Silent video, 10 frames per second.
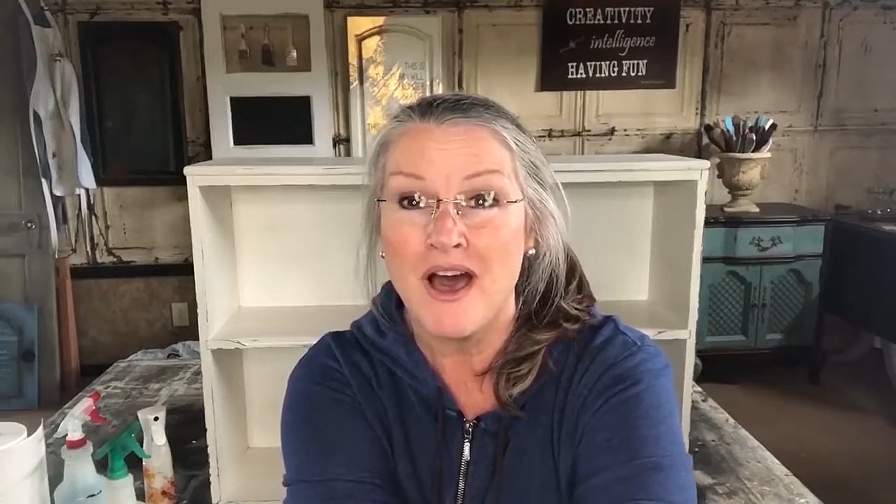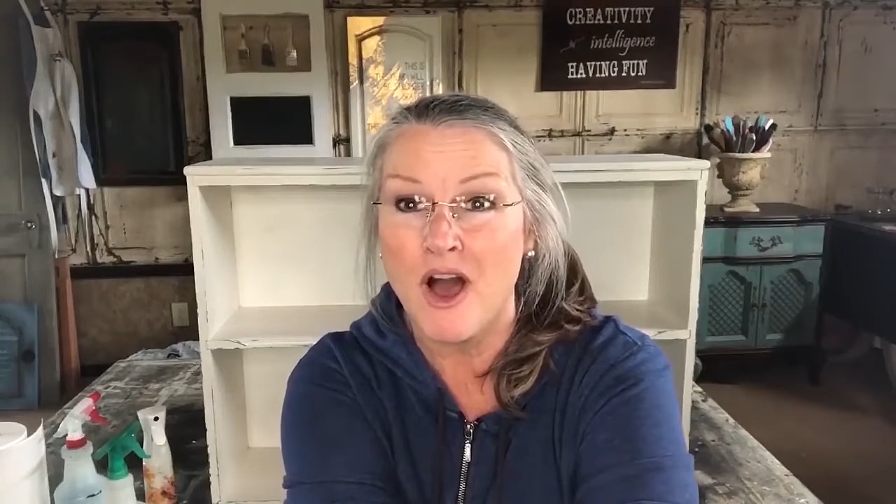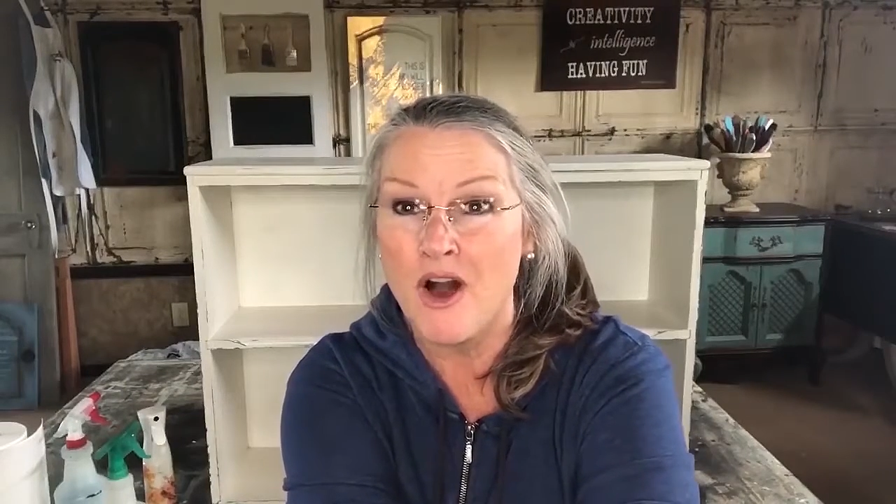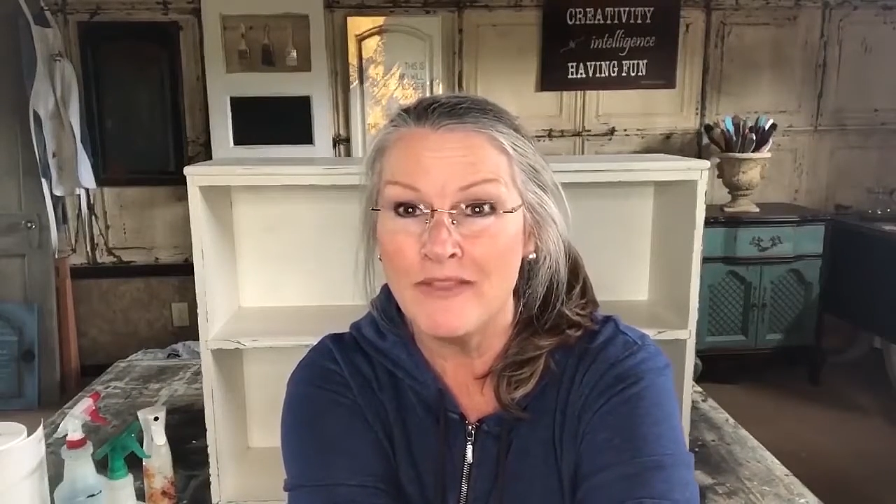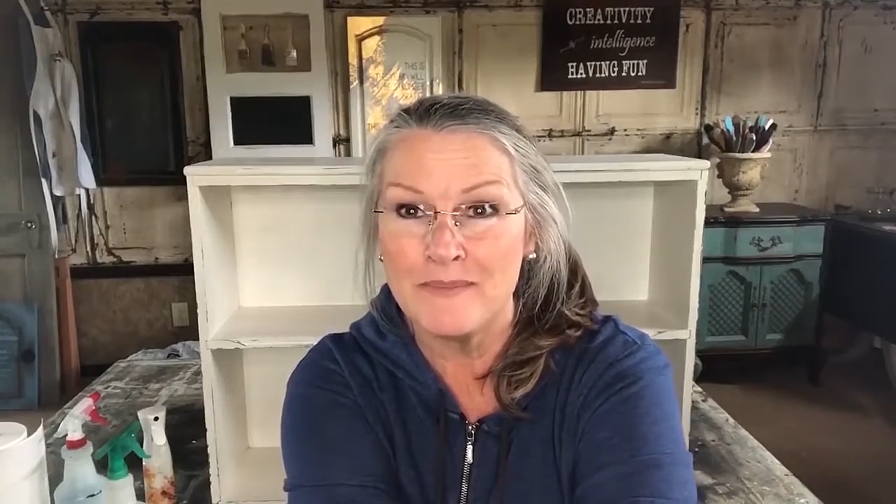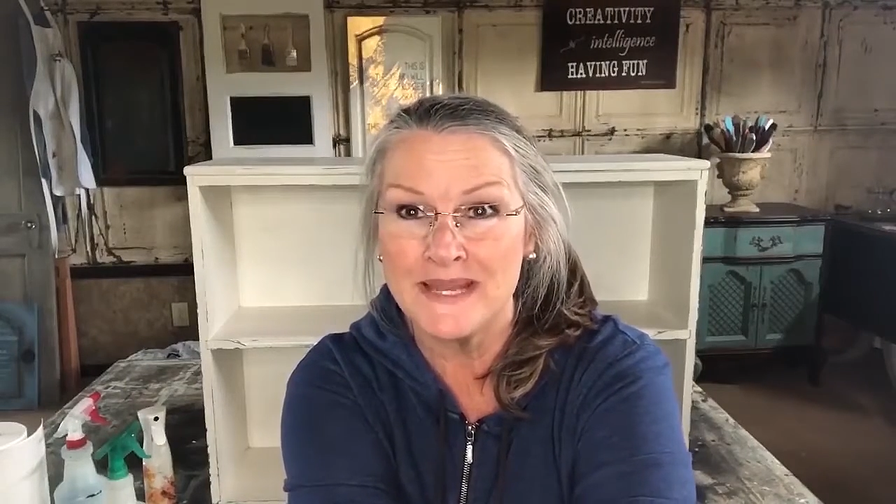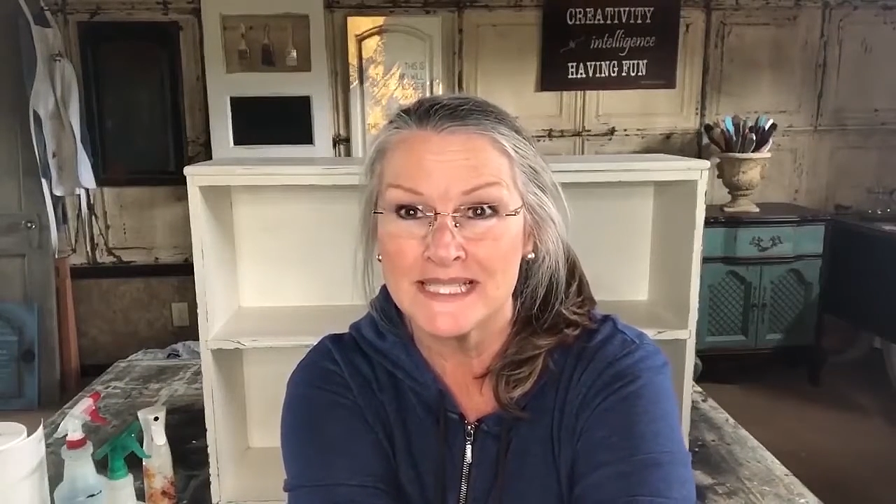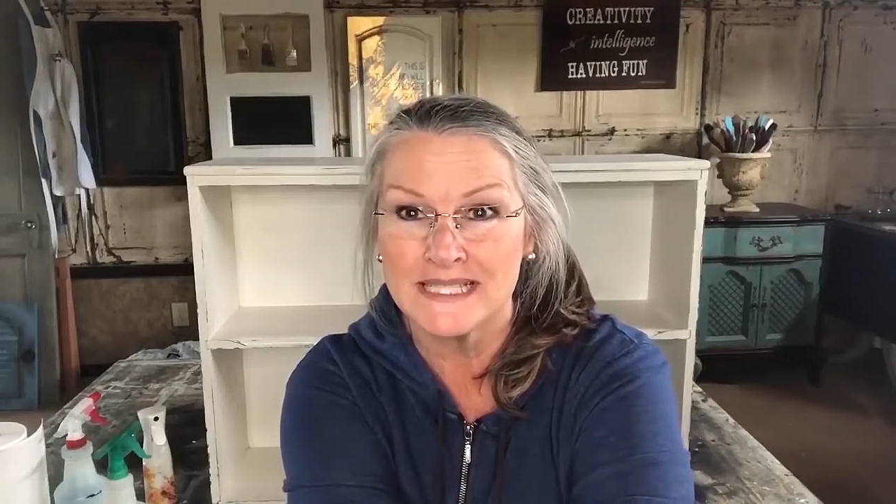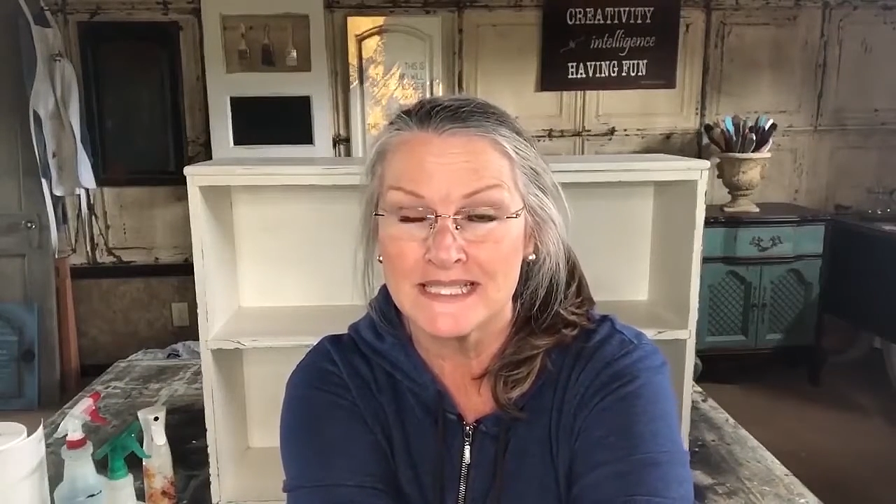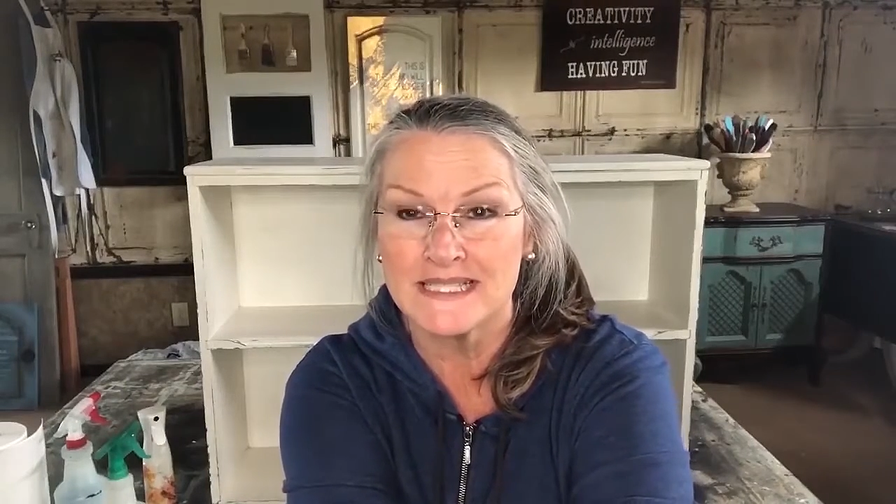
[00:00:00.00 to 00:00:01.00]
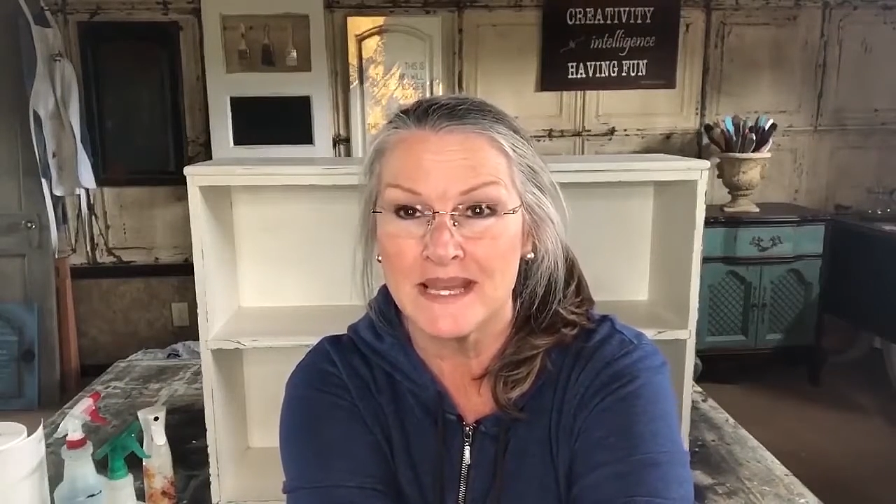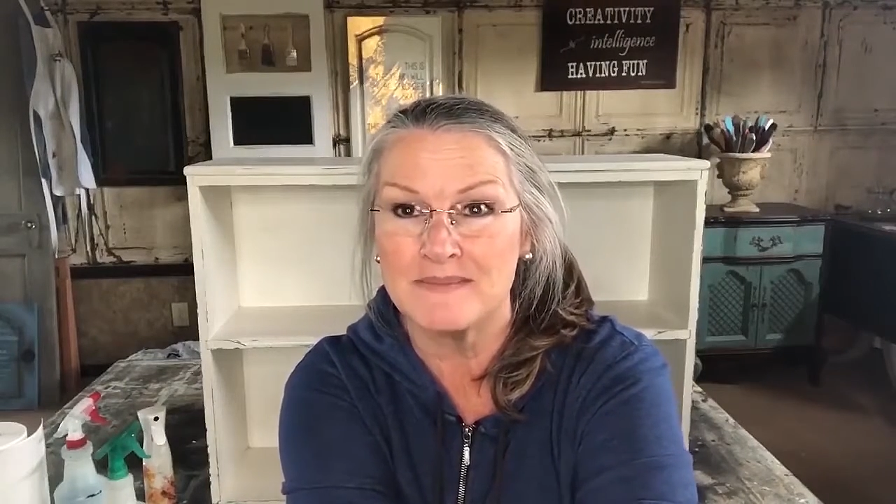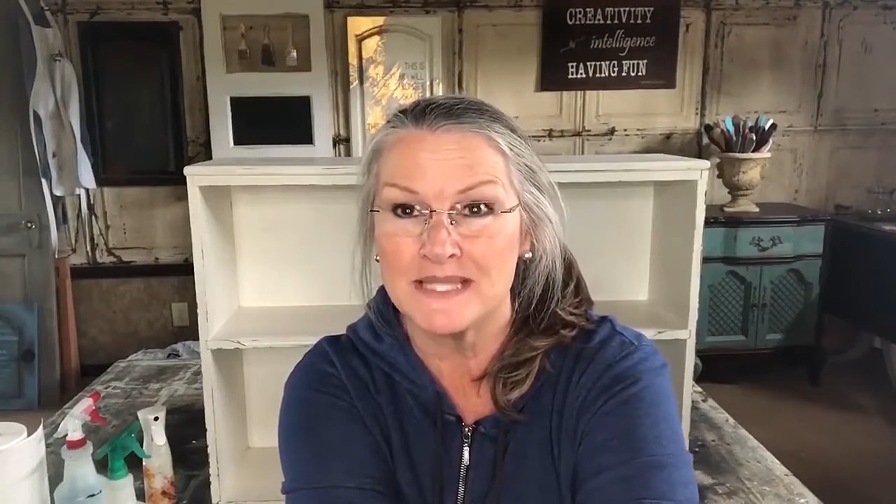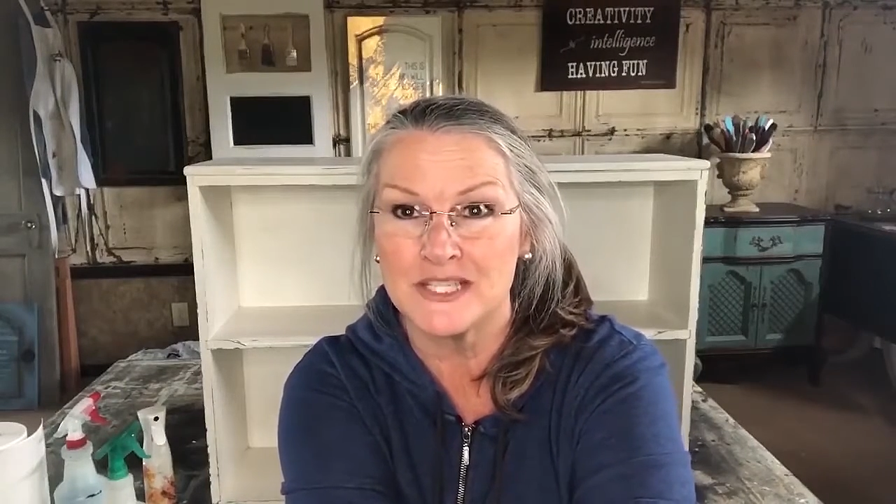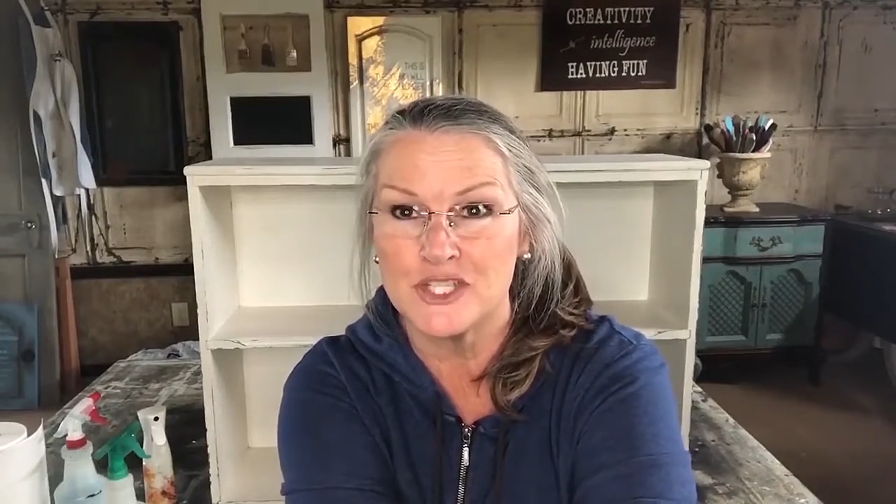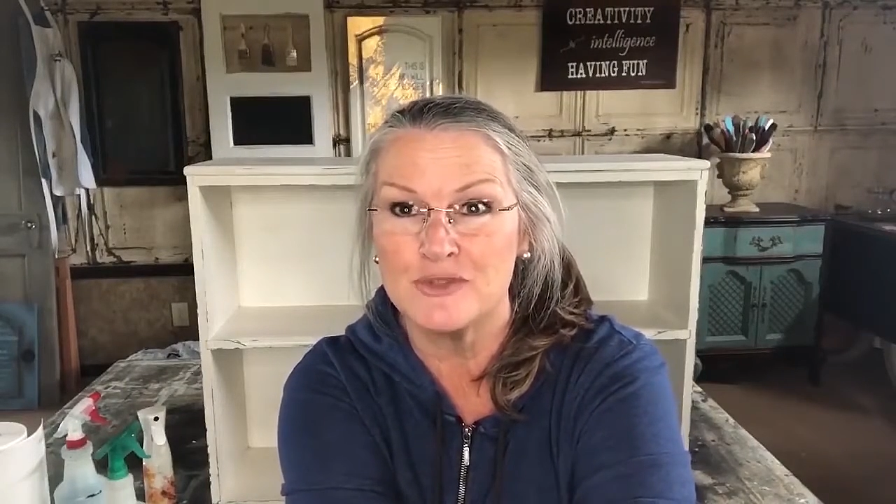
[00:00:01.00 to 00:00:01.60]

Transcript: all the basic steps that